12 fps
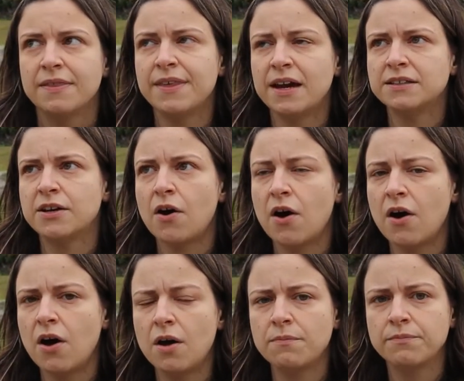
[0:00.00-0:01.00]
that
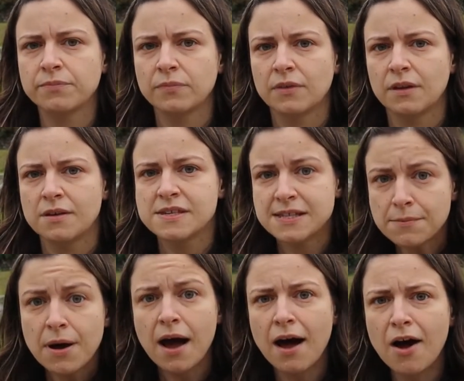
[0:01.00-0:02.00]
are
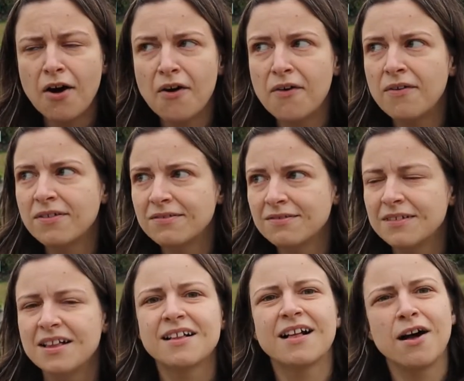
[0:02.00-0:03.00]
somehow
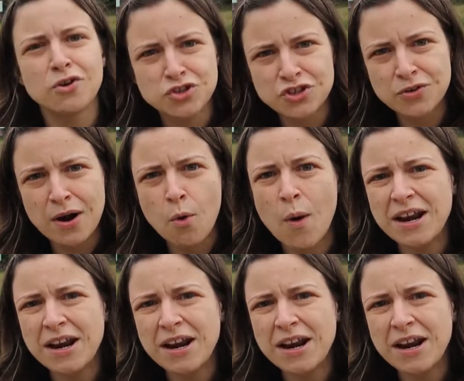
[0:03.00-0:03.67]
cultural.